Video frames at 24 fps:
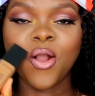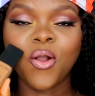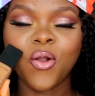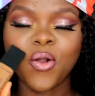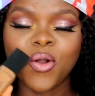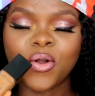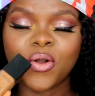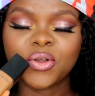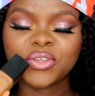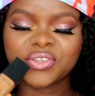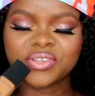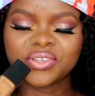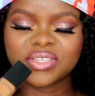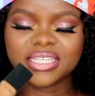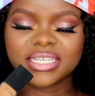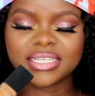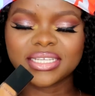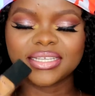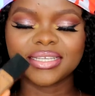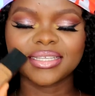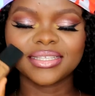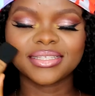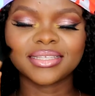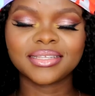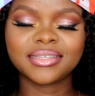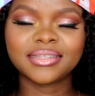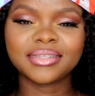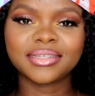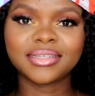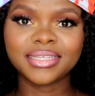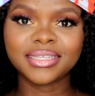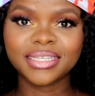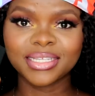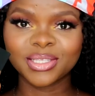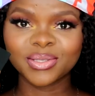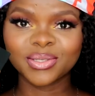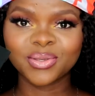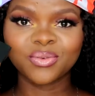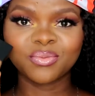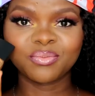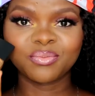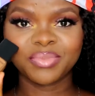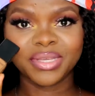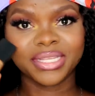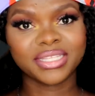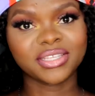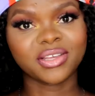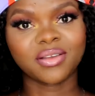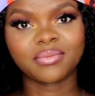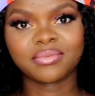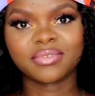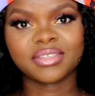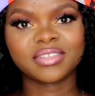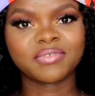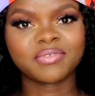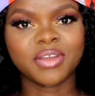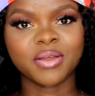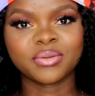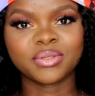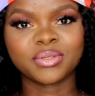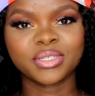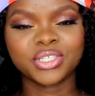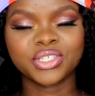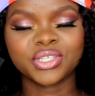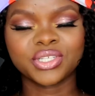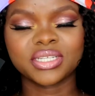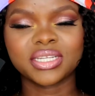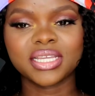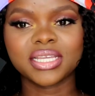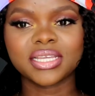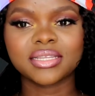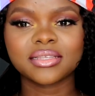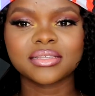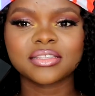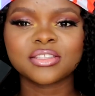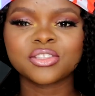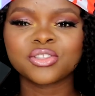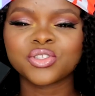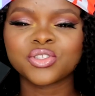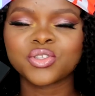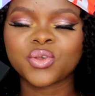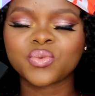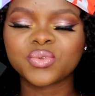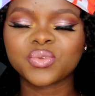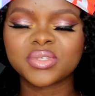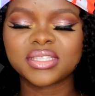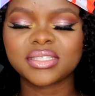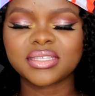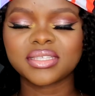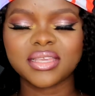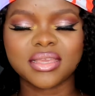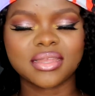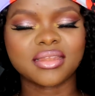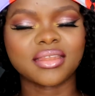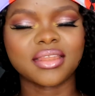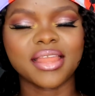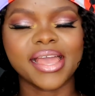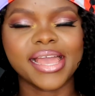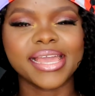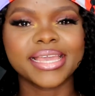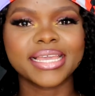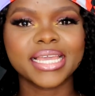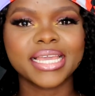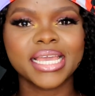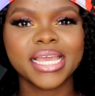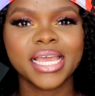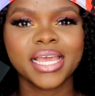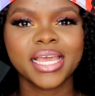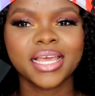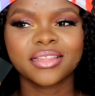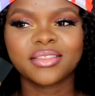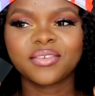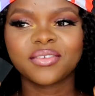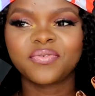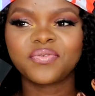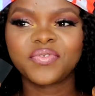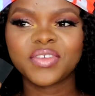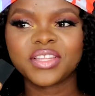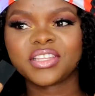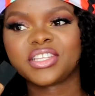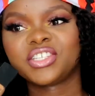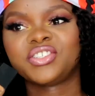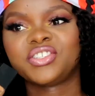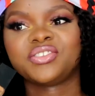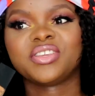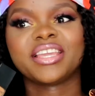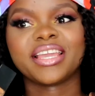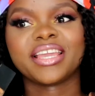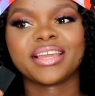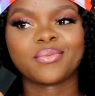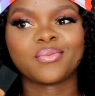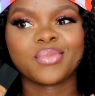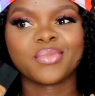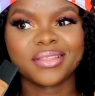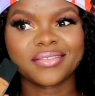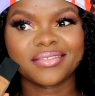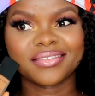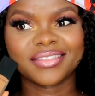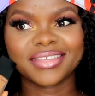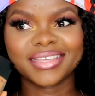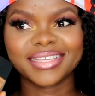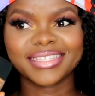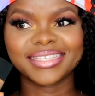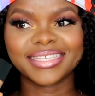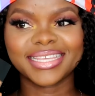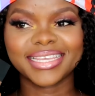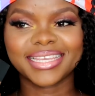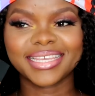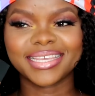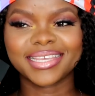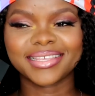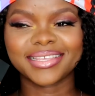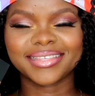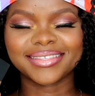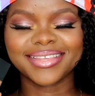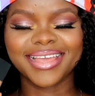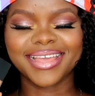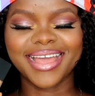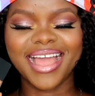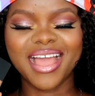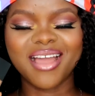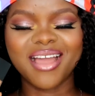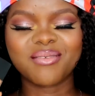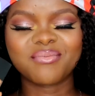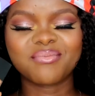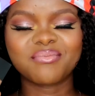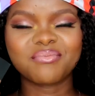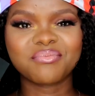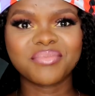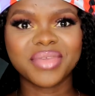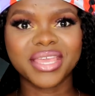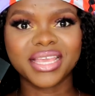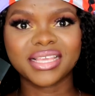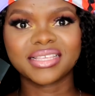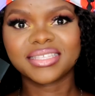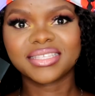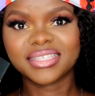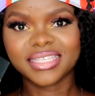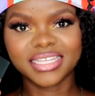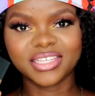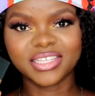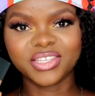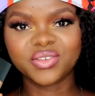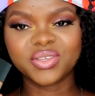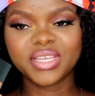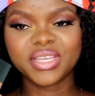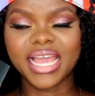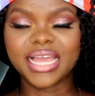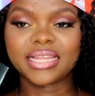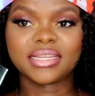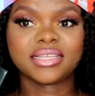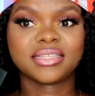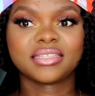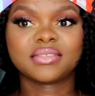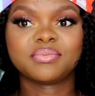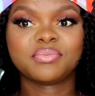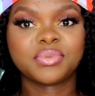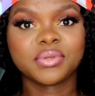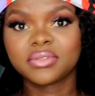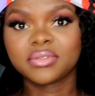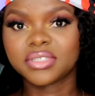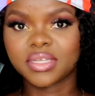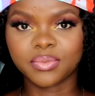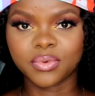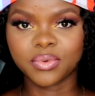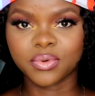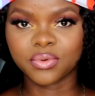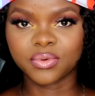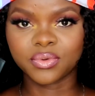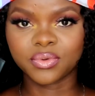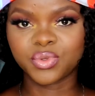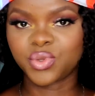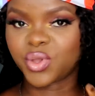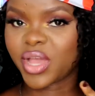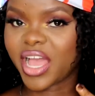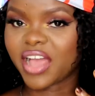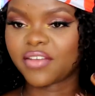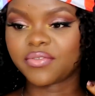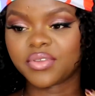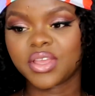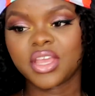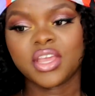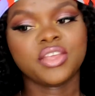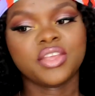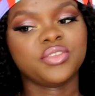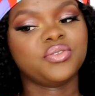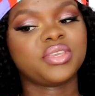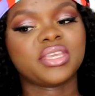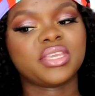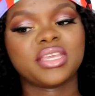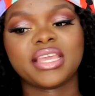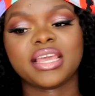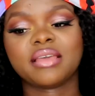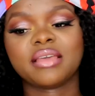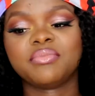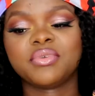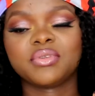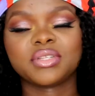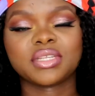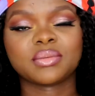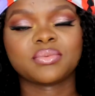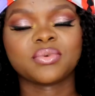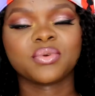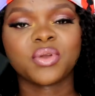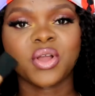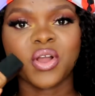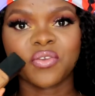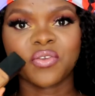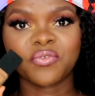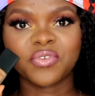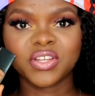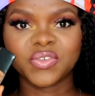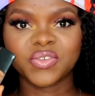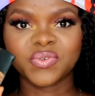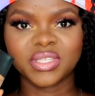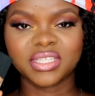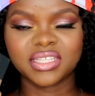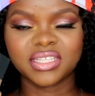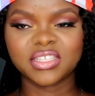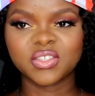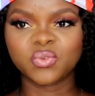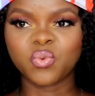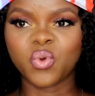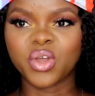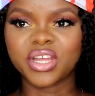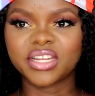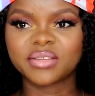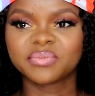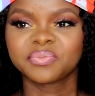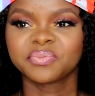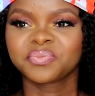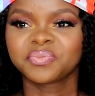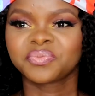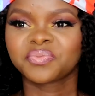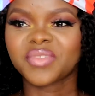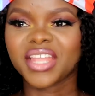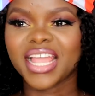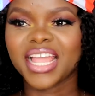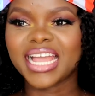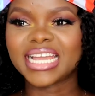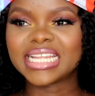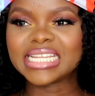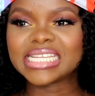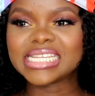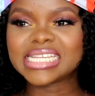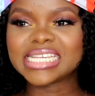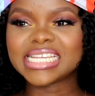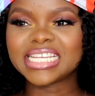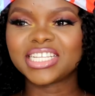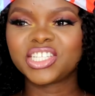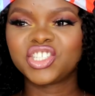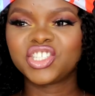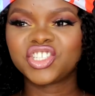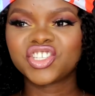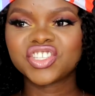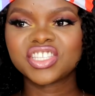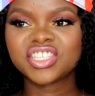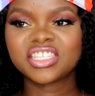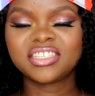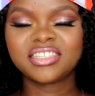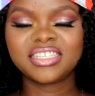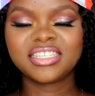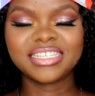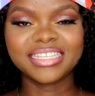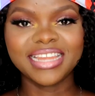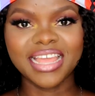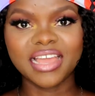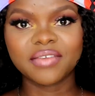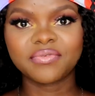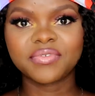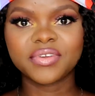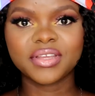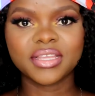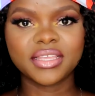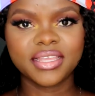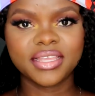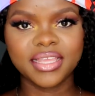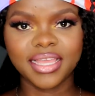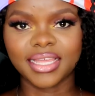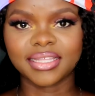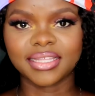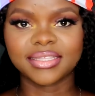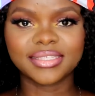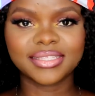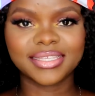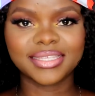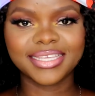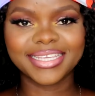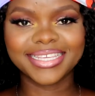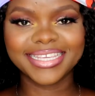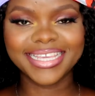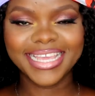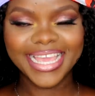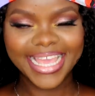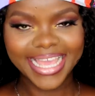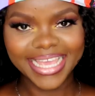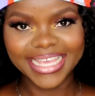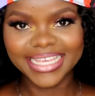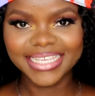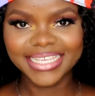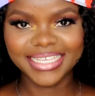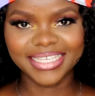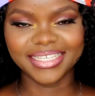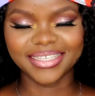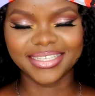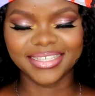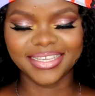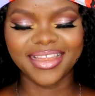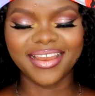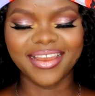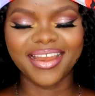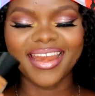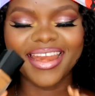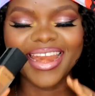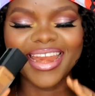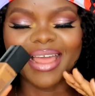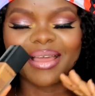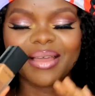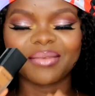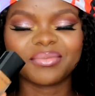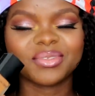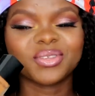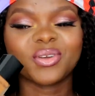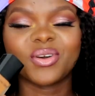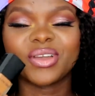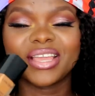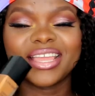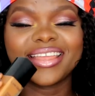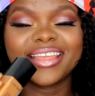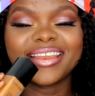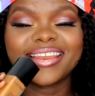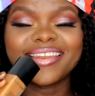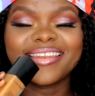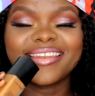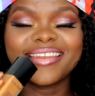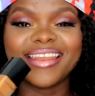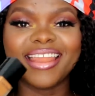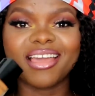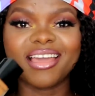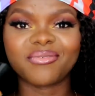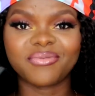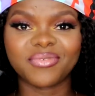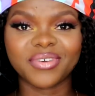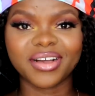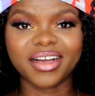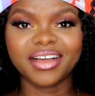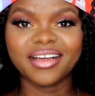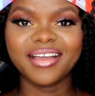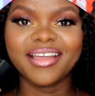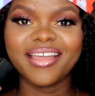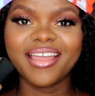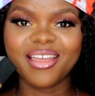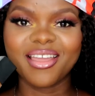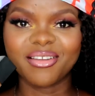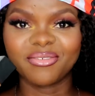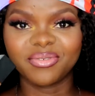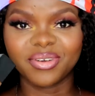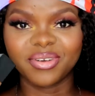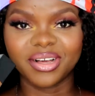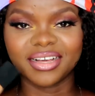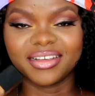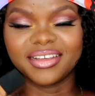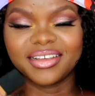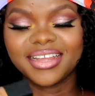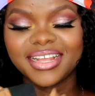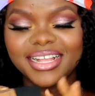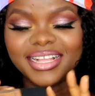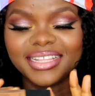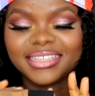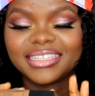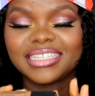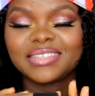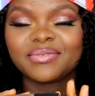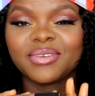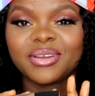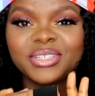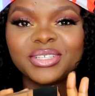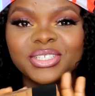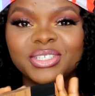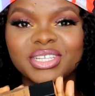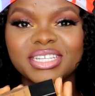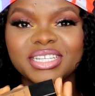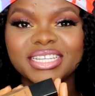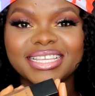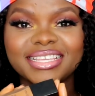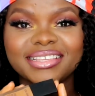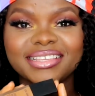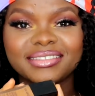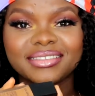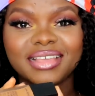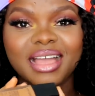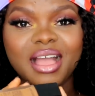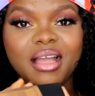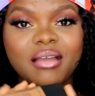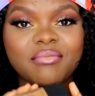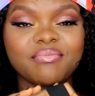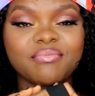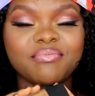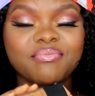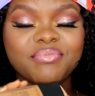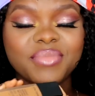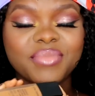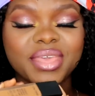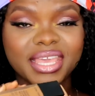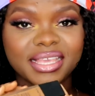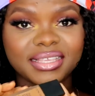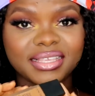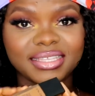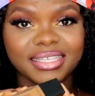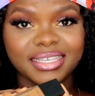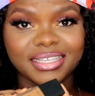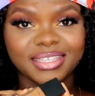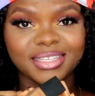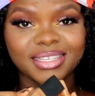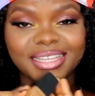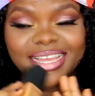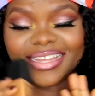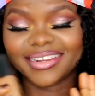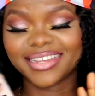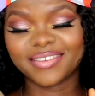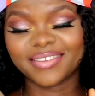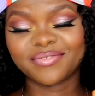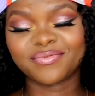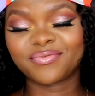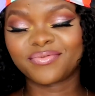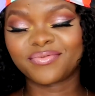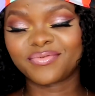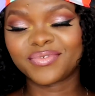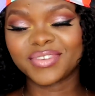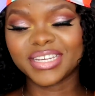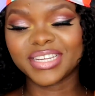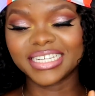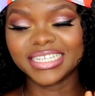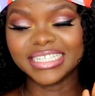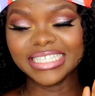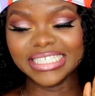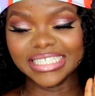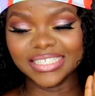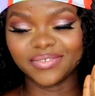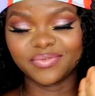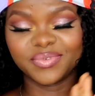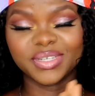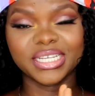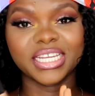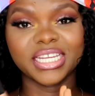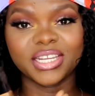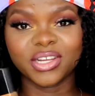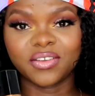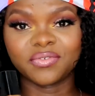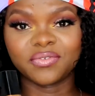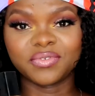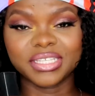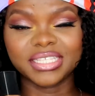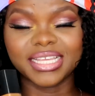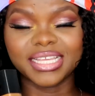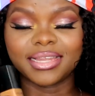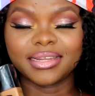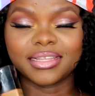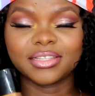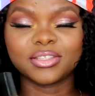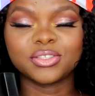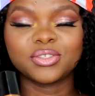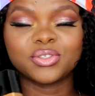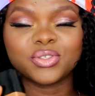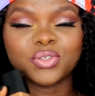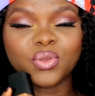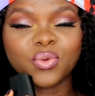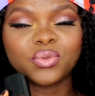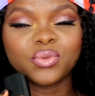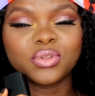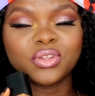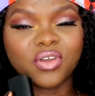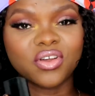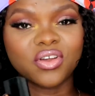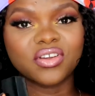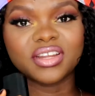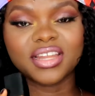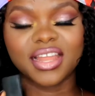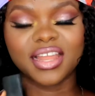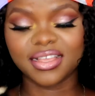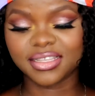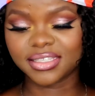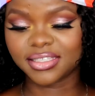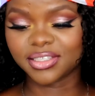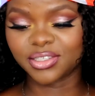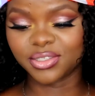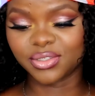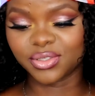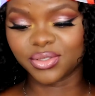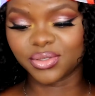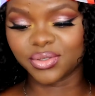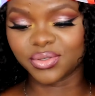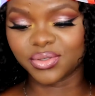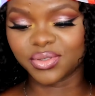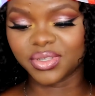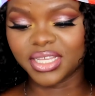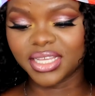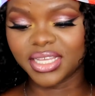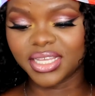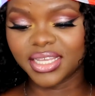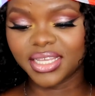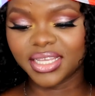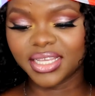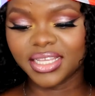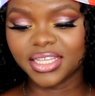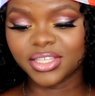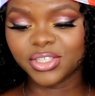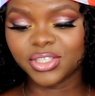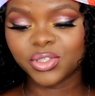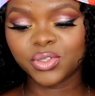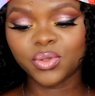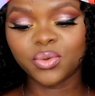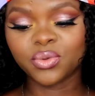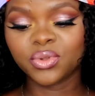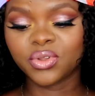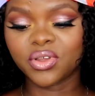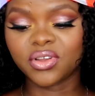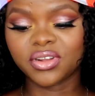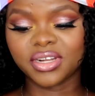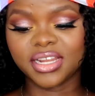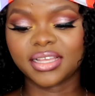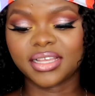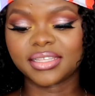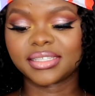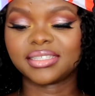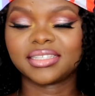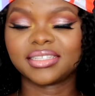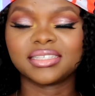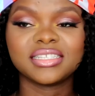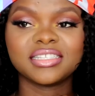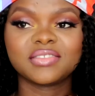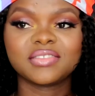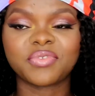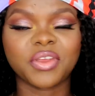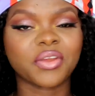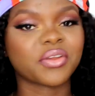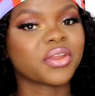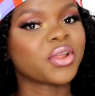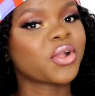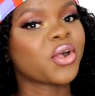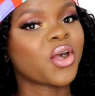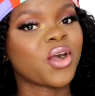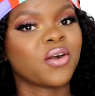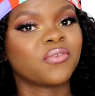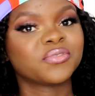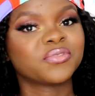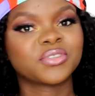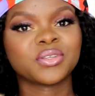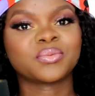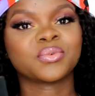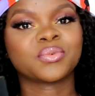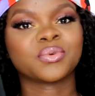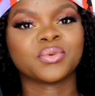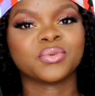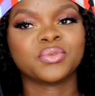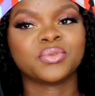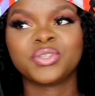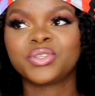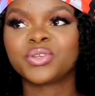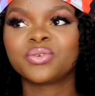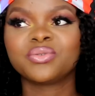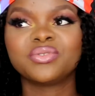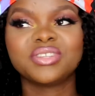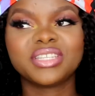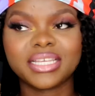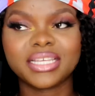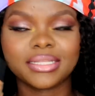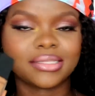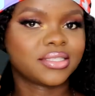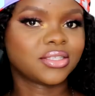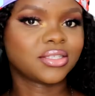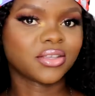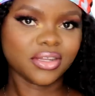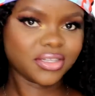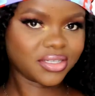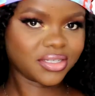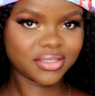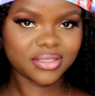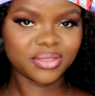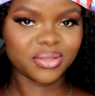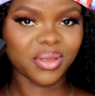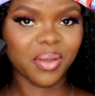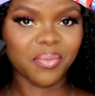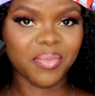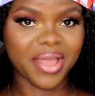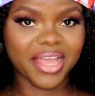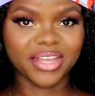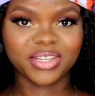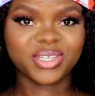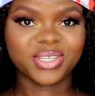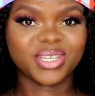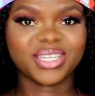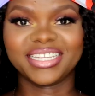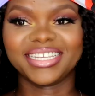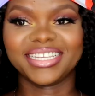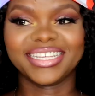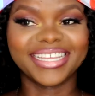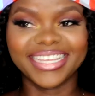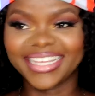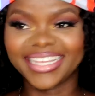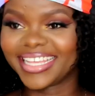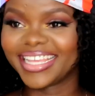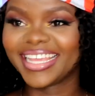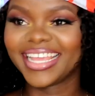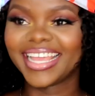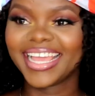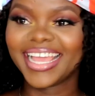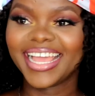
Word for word: All you need is a little bit of this foundation. It is so skin-like. The finish you get with this is amazing. And it's buildable. You can get buildable coverage with this one, and it just never gets cakey. I'm talking never ever. This foundation is amazing, and I really love it, and it's so long-lasting too. So long-lasting, and it's very comfortable. You don't need to touch this up, actually.